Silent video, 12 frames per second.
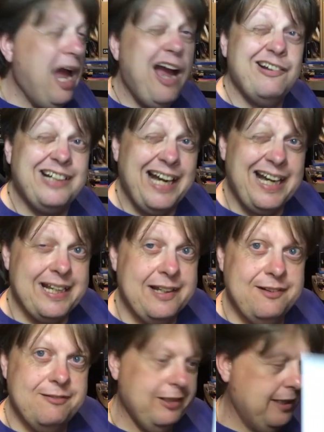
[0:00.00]
Okay,
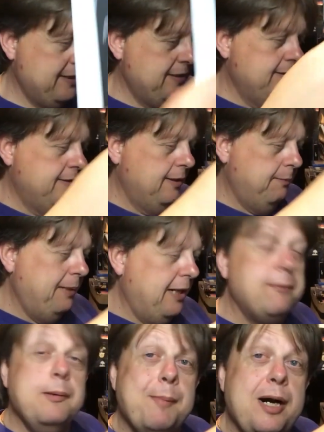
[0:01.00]
right, so
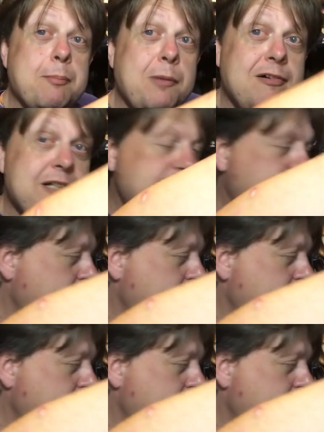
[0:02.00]
back on the Mark Morris